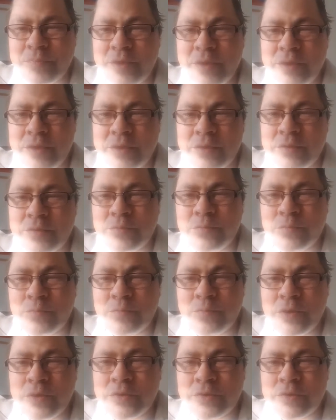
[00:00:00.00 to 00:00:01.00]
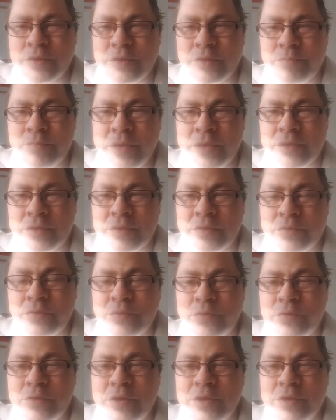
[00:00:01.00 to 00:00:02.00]
and we can make a
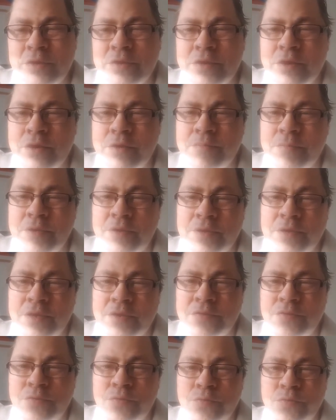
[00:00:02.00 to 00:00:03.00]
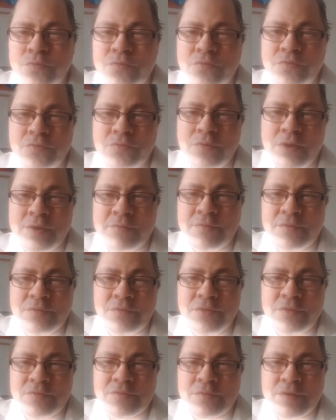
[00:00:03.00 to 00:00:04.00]
good income and get huge travel
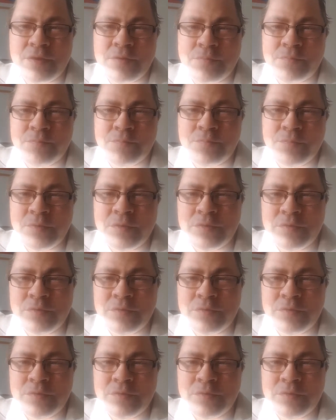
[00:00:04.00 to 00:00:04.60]
discount.